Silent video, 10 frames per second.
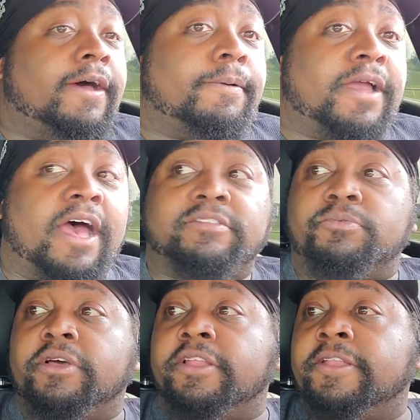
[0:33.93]
God's
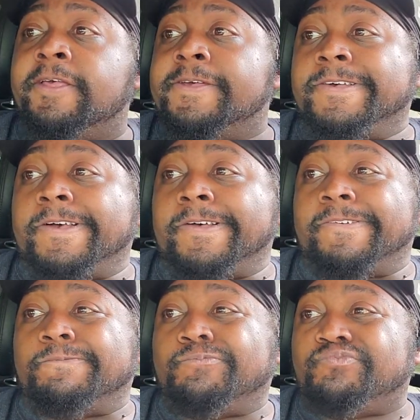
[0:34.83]
willing.
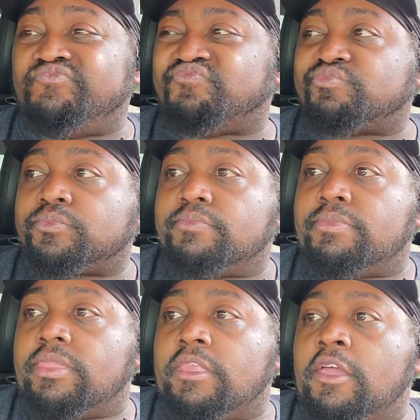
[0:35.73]

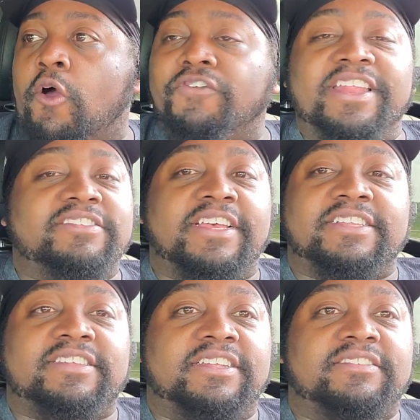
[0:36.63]
Hopefully there's an
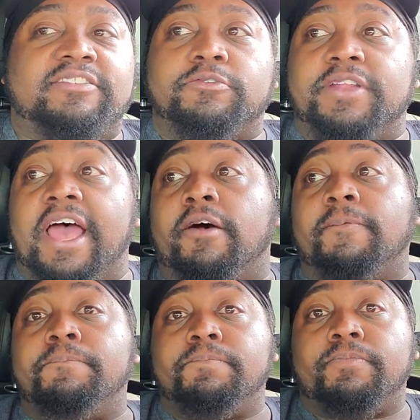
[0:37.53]
end to this soon. Now,
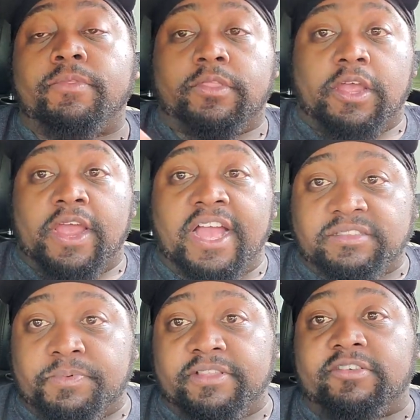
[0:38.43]
there has
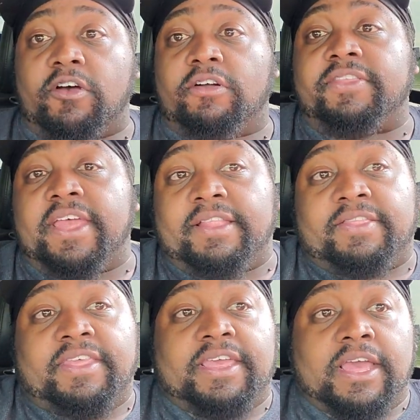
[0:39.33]
been talk that
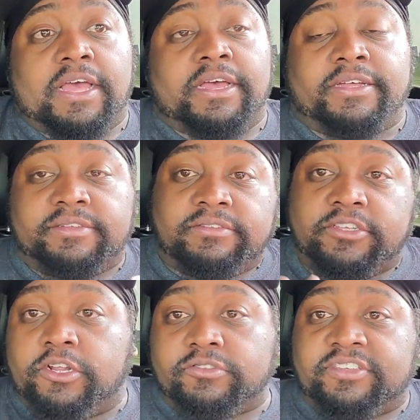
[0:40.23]
the,
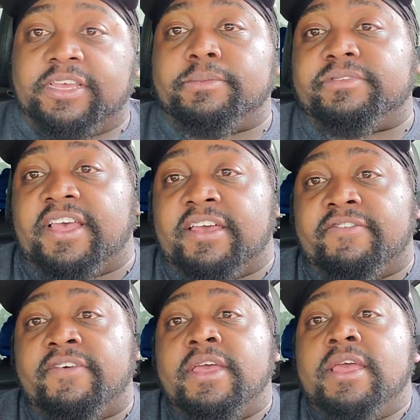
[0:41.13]
teams have
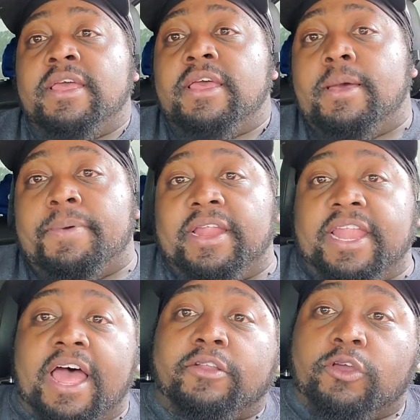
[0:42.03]
been
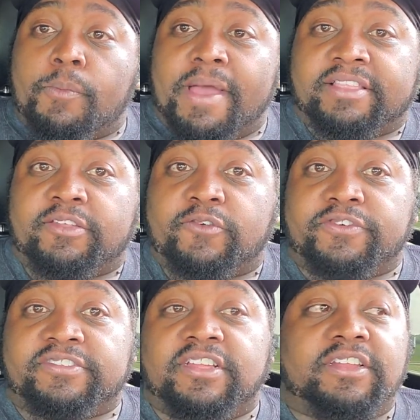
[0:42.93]
allowed to go back to their
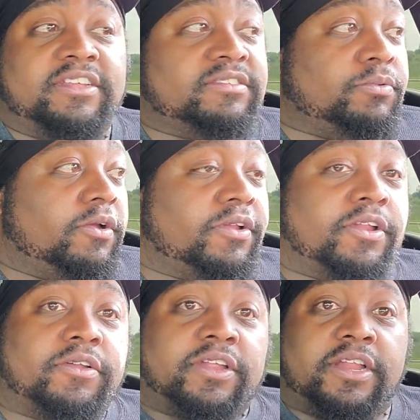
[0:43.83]
facilities. We already
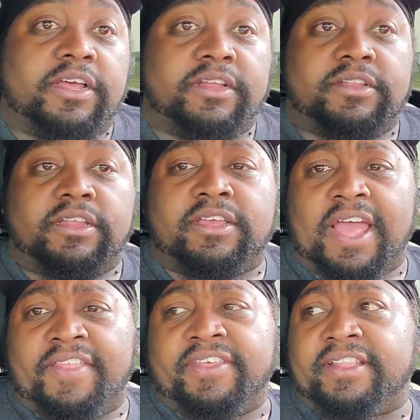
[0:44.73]
know that,
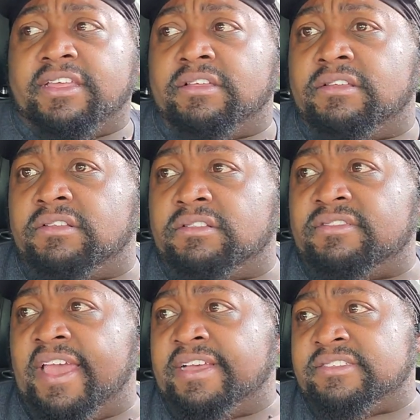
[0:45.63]
the
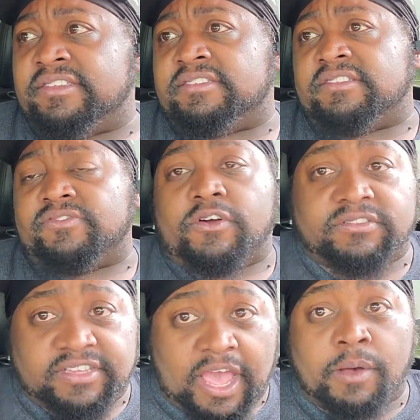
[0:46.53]
Texas, as far
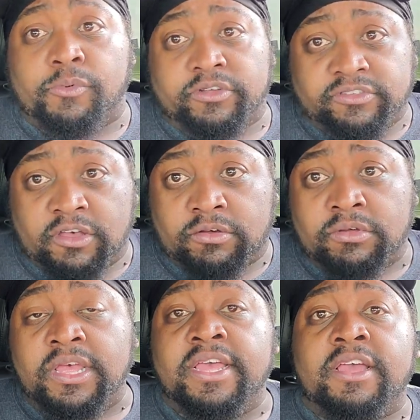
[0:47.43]
as the Cowboys go
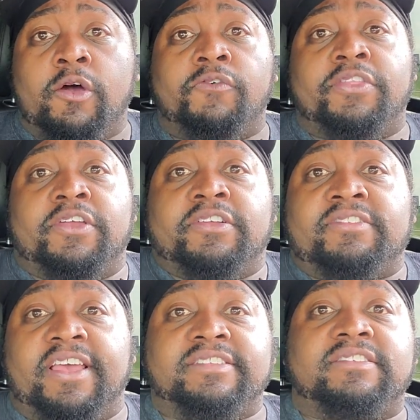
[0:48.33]
over there in
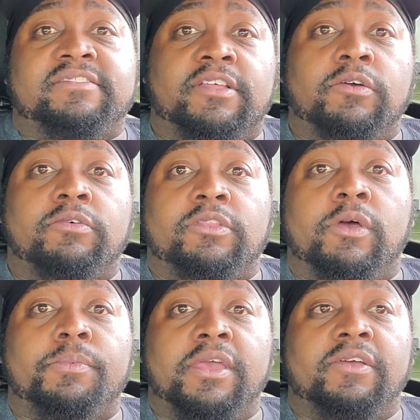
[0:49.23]
Texas, they'll
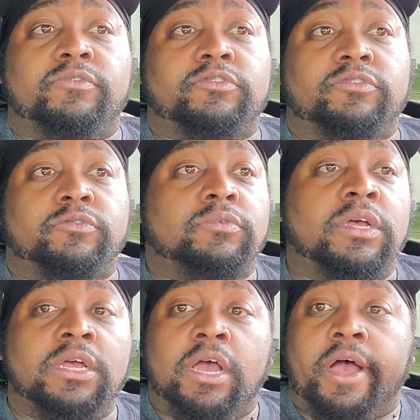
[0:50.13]
be able to,
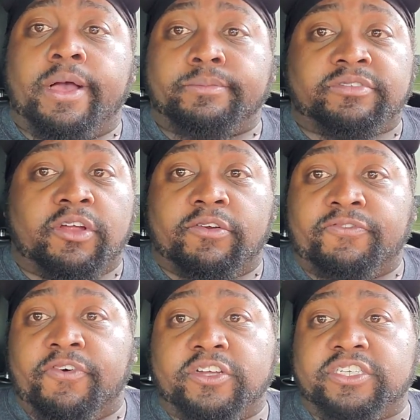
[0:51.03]
start
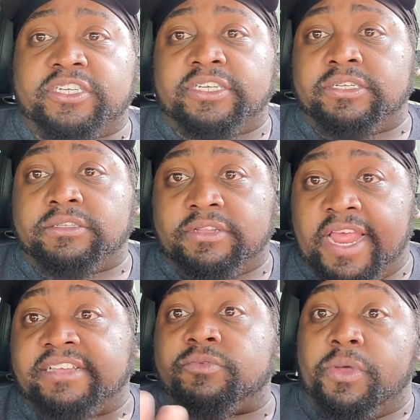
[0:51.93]
functioning
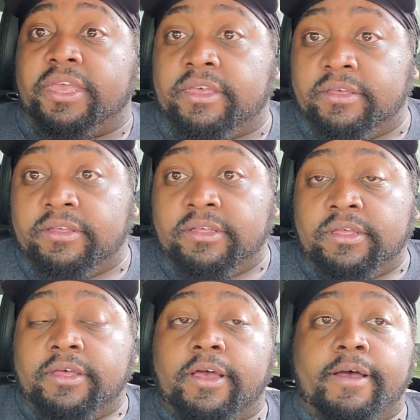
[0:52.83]
next week.
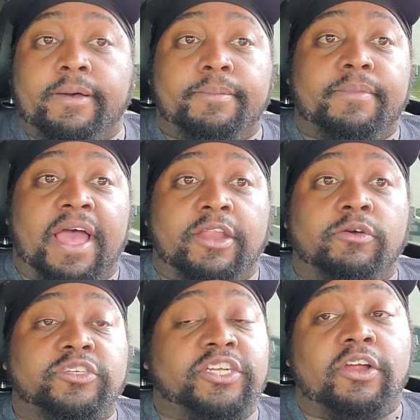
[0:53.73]
I
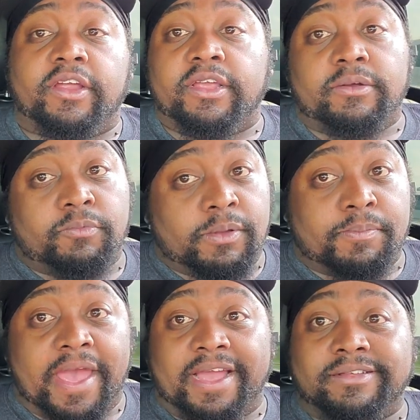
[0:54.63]
know Jerry went
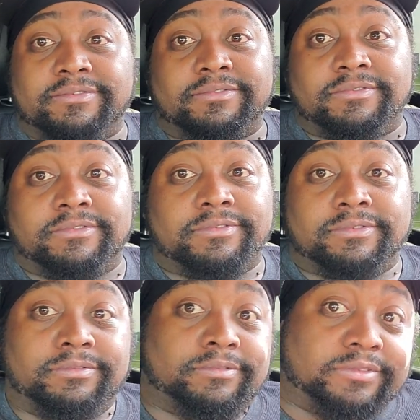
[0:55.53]
back
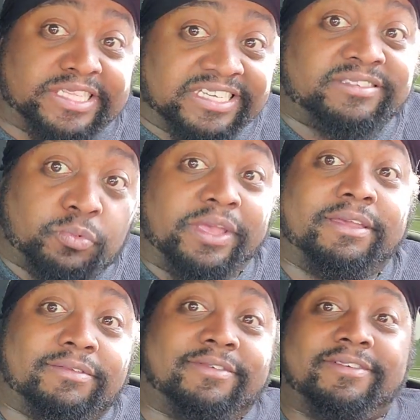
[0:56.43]
this week.
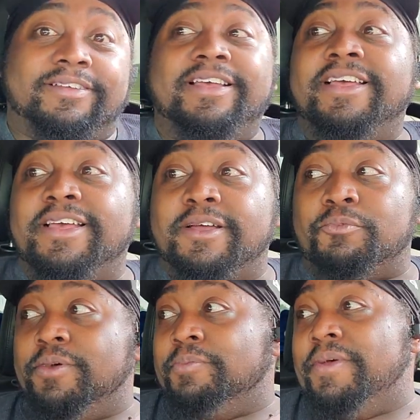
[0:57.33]

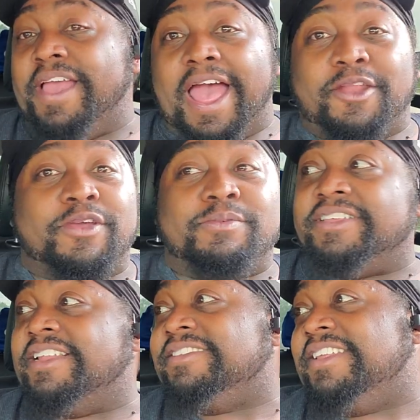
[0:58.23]
I know he was
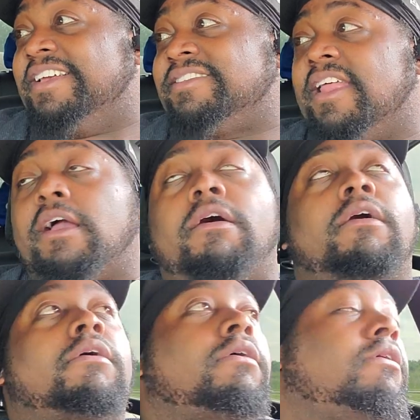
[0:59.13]
at his desk like,
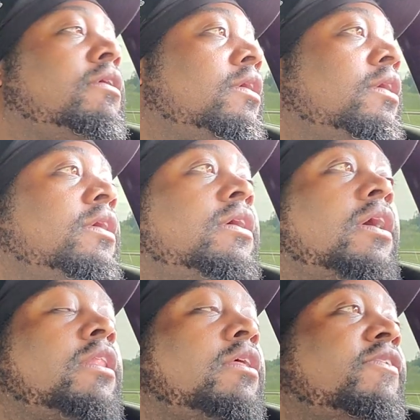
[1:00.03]
oh,
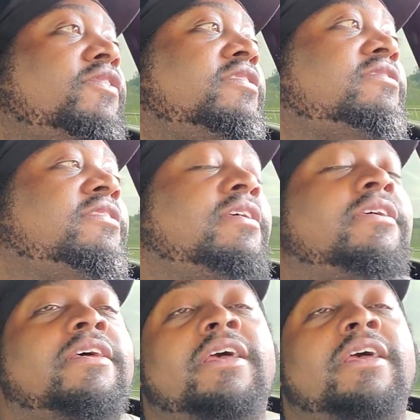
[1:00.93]
I love this.